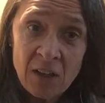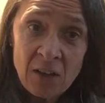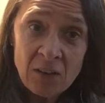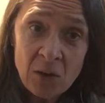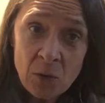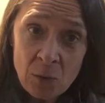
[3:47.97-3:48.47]

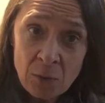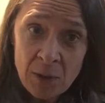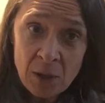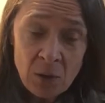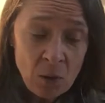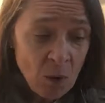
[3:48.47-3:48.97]
So
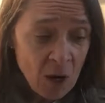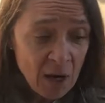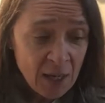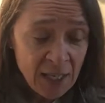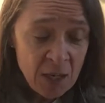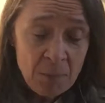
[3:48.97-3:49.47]
there you
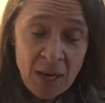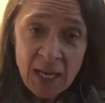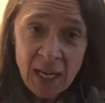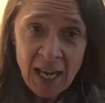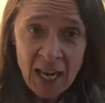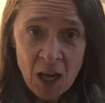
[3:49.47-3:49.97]
are, get
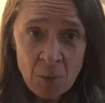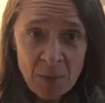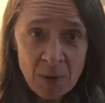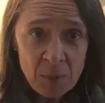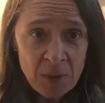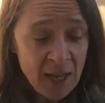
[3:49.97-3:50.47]
Making Camp,
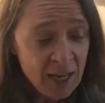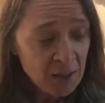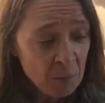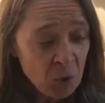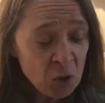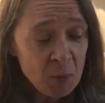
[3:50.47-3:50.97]
play
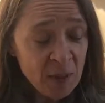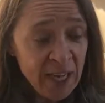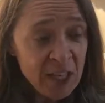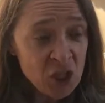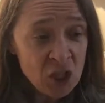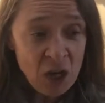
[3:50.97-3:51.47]
the
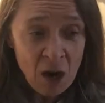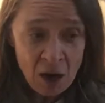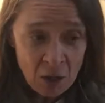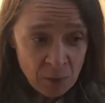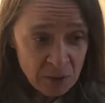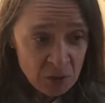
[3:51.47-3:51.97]
multiplication
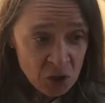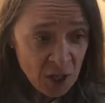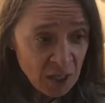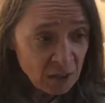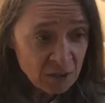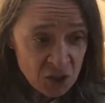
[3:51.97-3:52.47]
dog with your child.